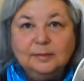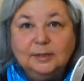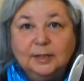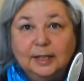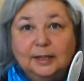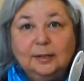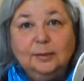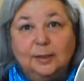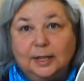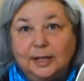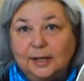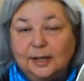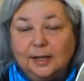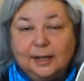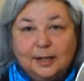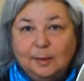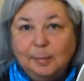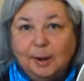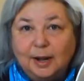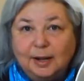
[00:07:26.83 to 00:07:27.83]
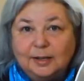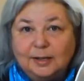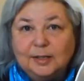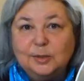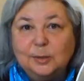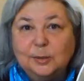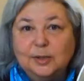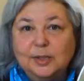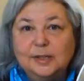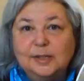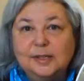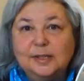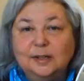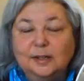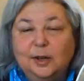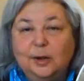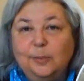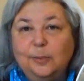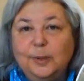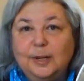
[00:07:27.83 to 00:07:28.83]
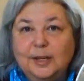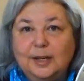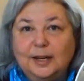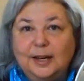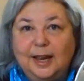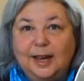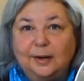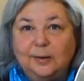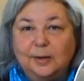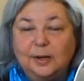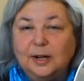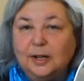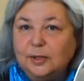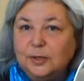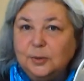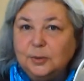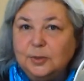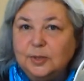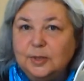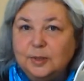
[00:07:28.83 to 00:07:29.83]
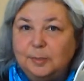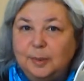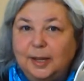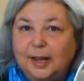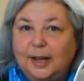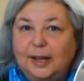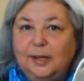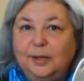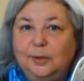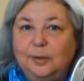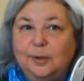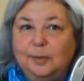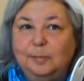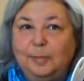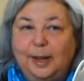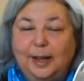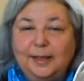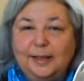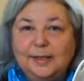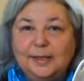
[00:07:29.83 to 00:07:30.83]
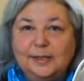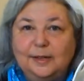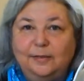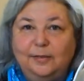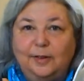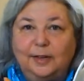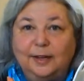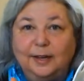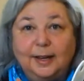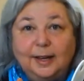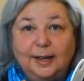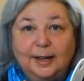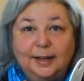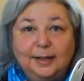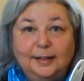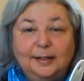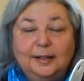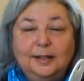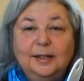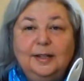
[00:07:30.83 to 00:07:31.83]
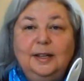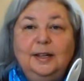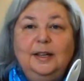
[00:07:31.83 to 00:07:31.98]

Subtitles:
literally any box store that's still open, any agricultural supply. You can buy the stuff online.